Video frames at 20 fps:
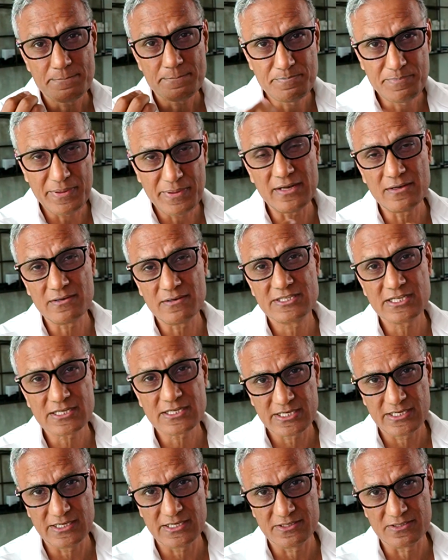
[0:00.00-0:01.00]
build the
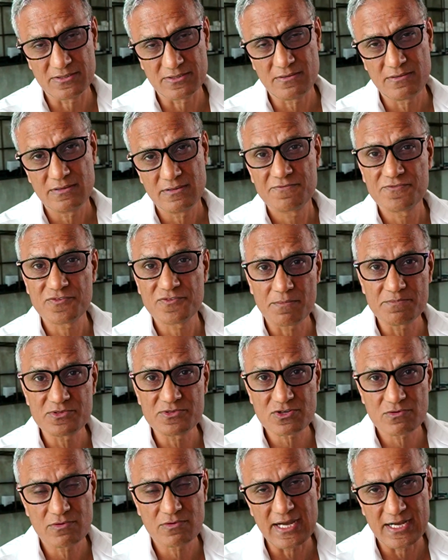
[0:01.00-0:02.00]
kernel from
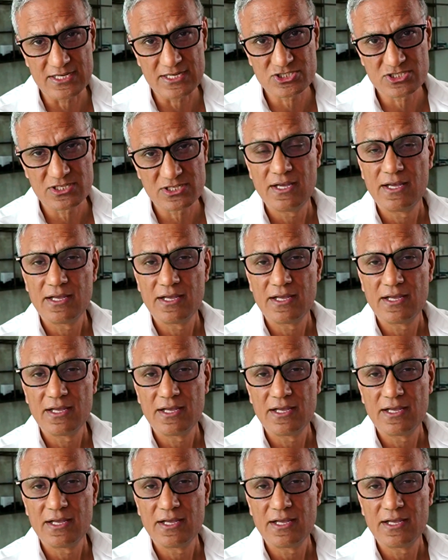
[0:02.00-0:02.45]
scratch,